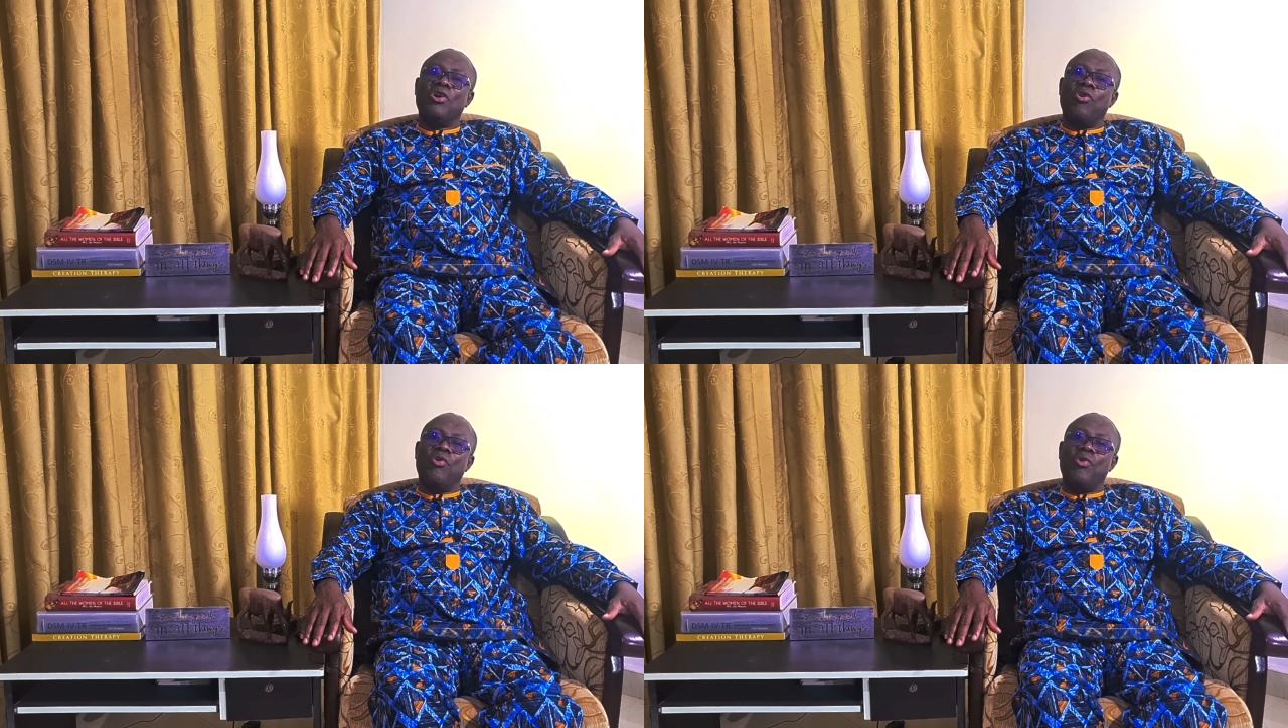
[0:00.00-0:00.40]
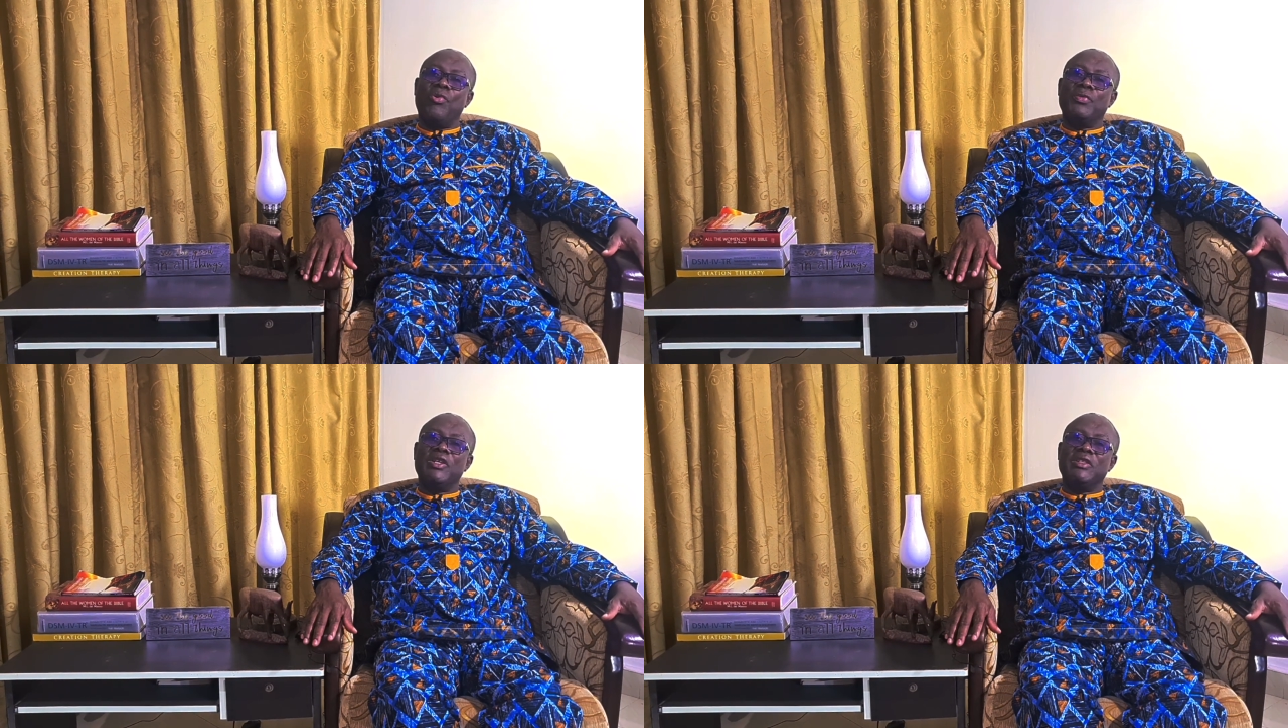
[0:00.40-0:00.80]

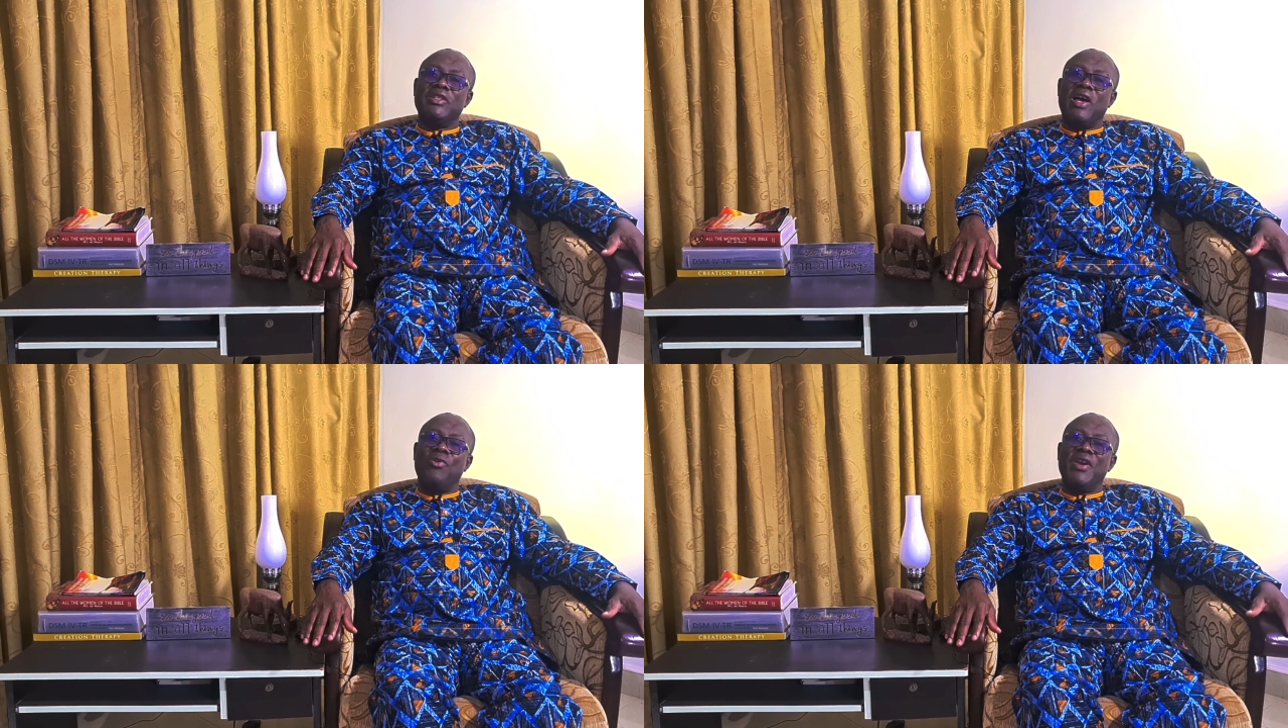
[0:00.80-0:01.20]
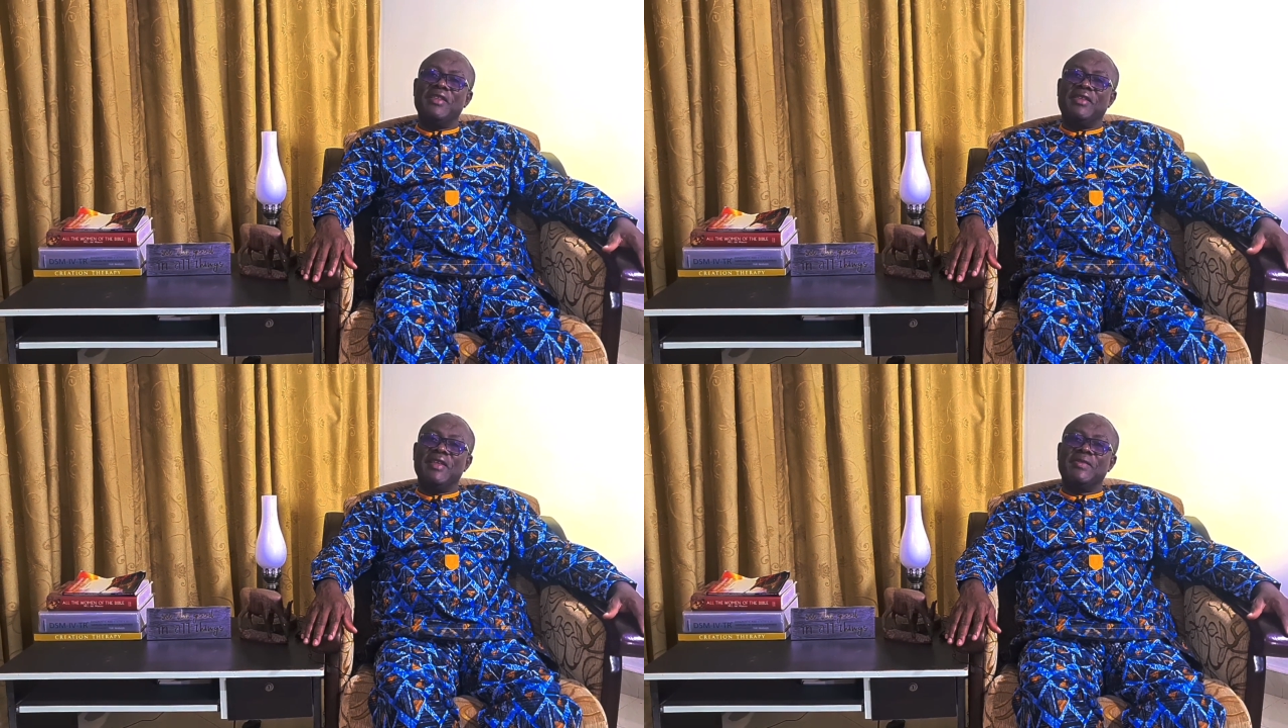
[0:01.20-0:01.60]
or now
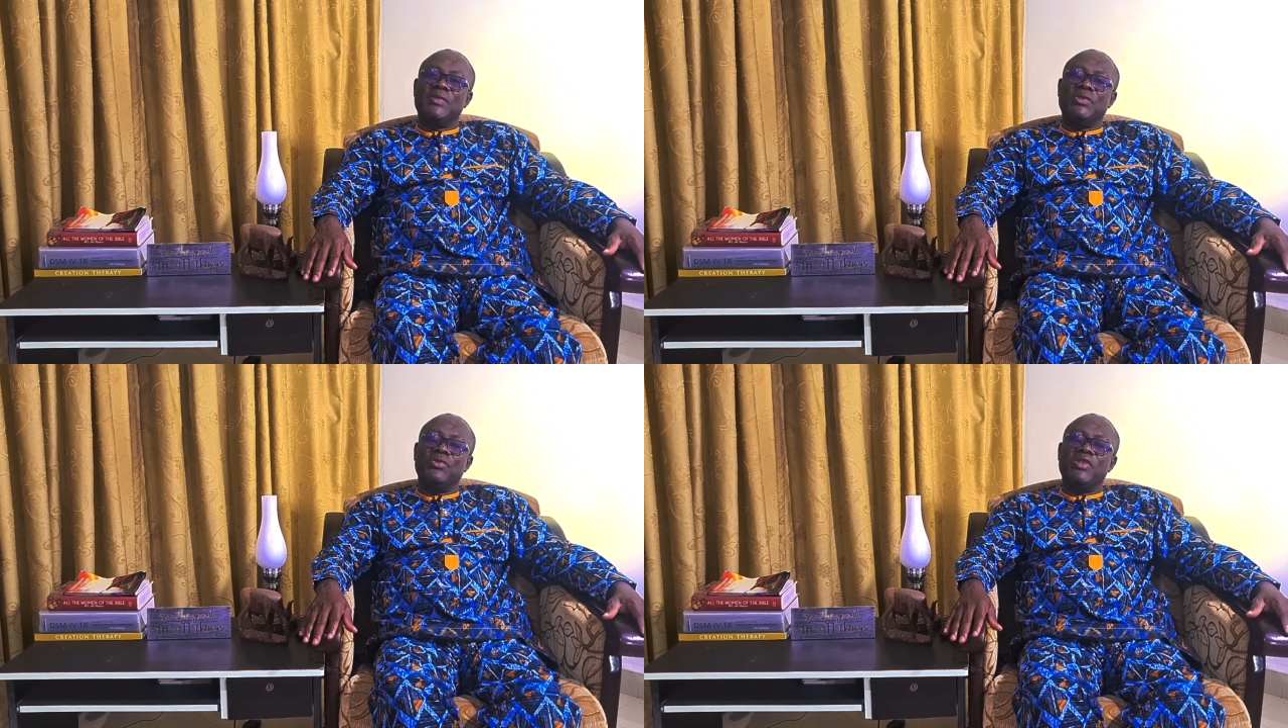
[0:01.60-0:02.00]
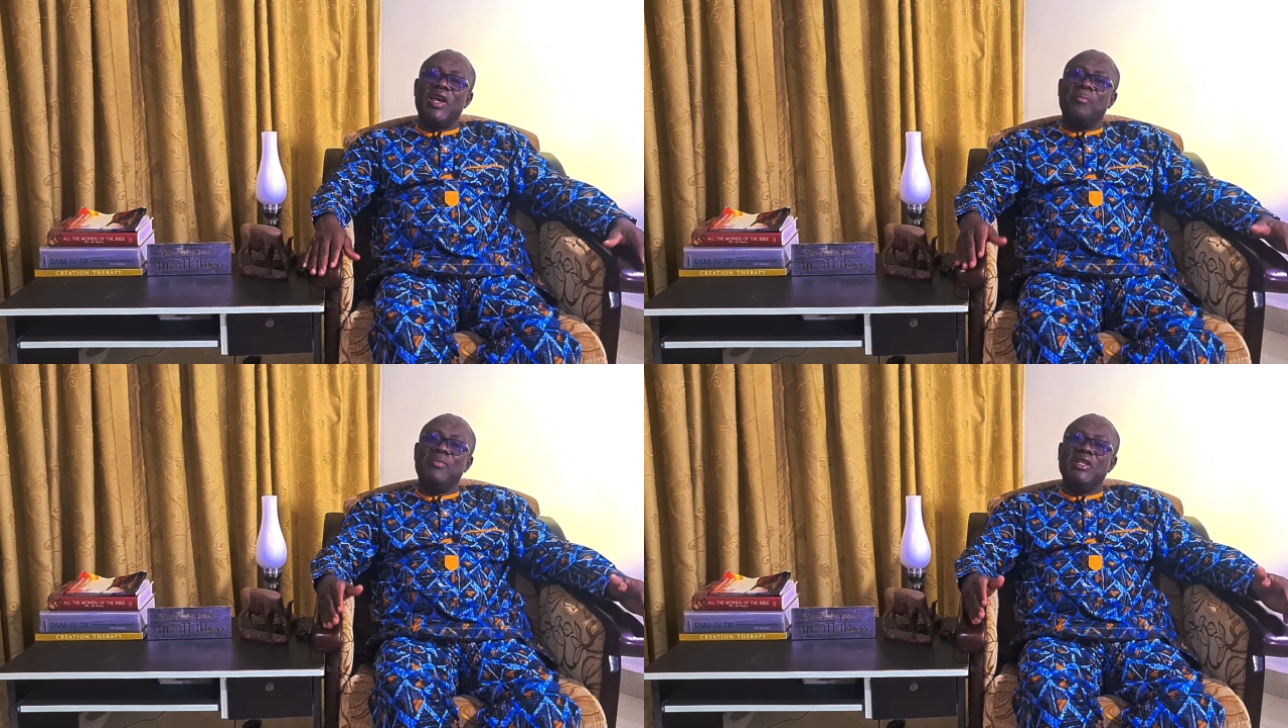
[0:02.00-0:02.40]
enters into
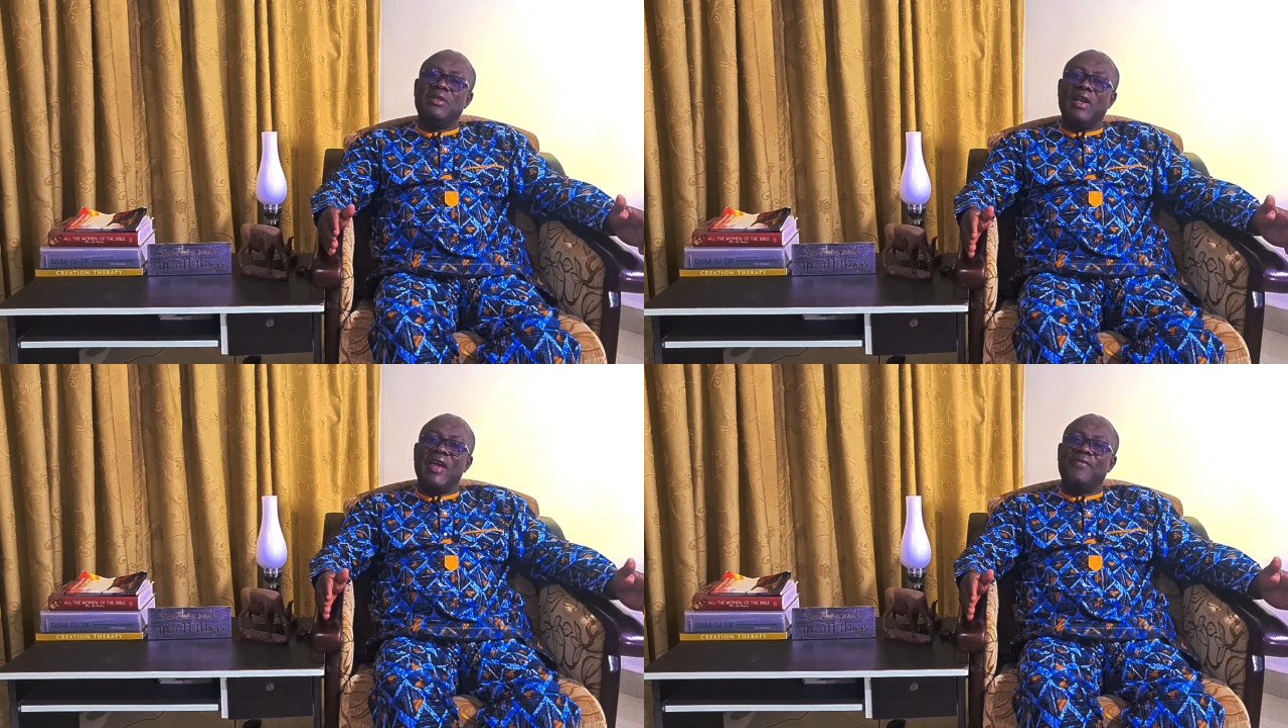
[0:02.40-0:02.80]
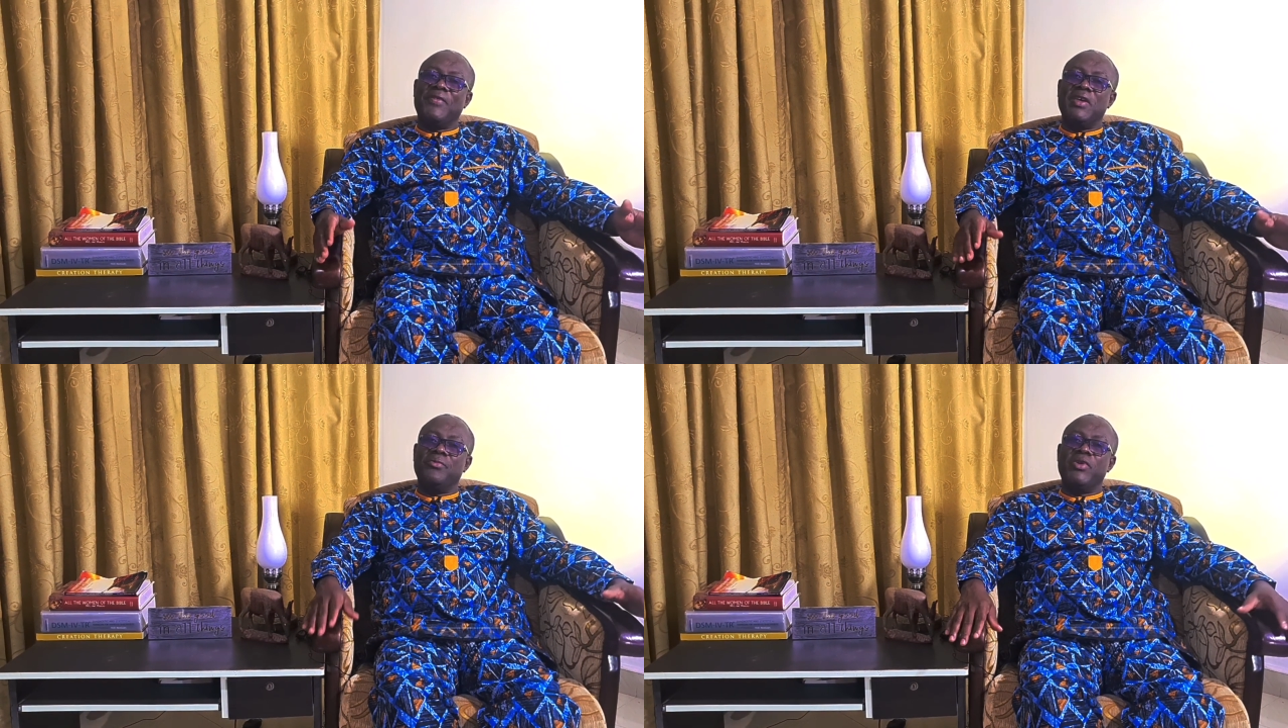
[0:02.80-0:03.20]
their
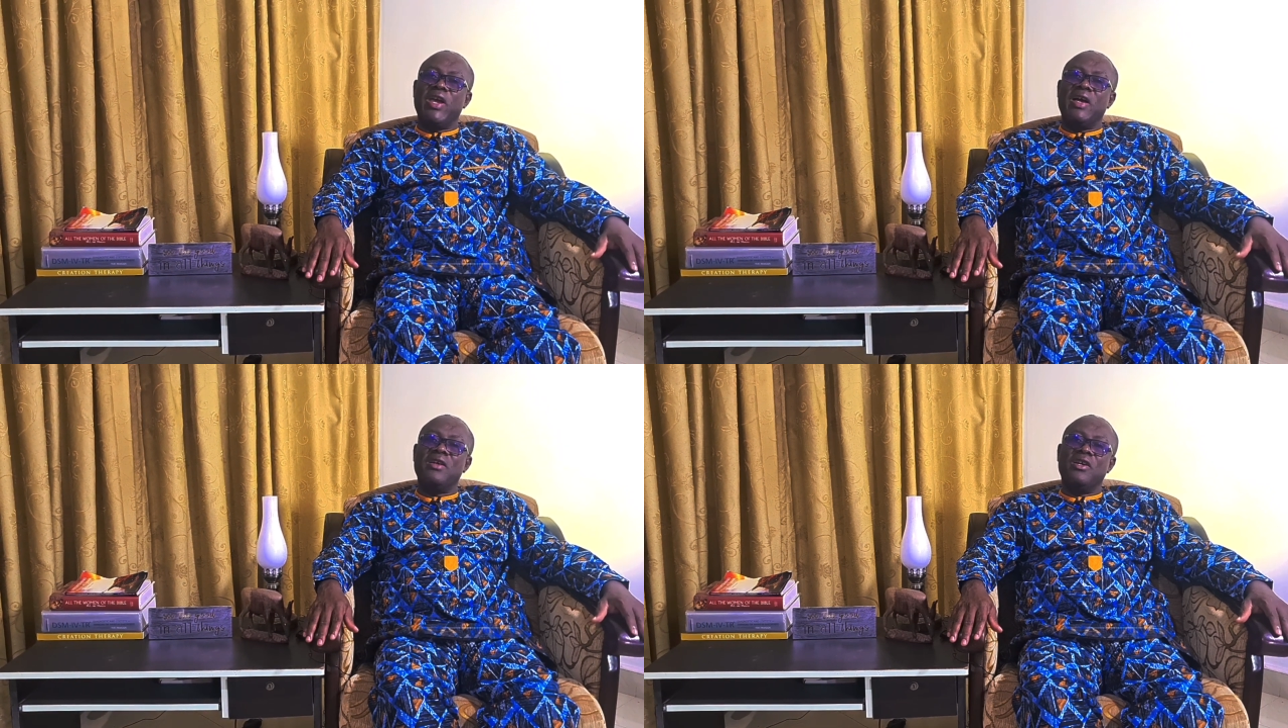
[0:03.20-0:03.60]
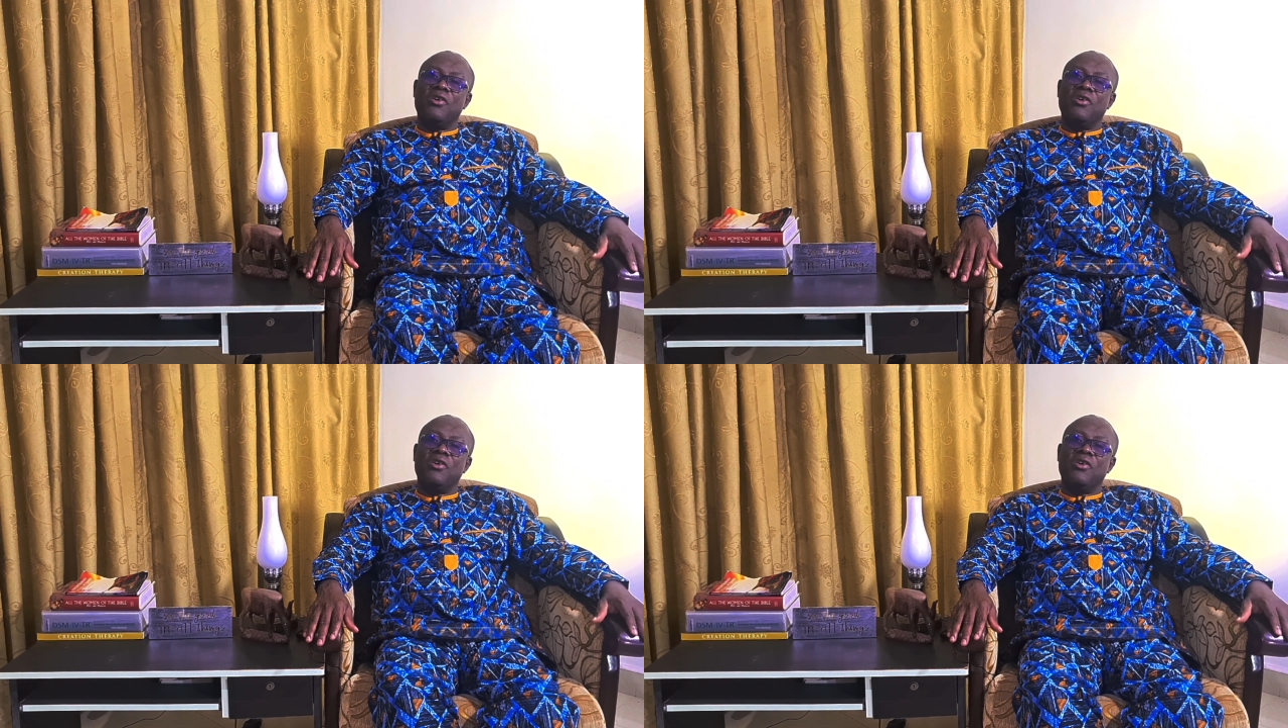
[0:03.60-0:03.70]
midlife area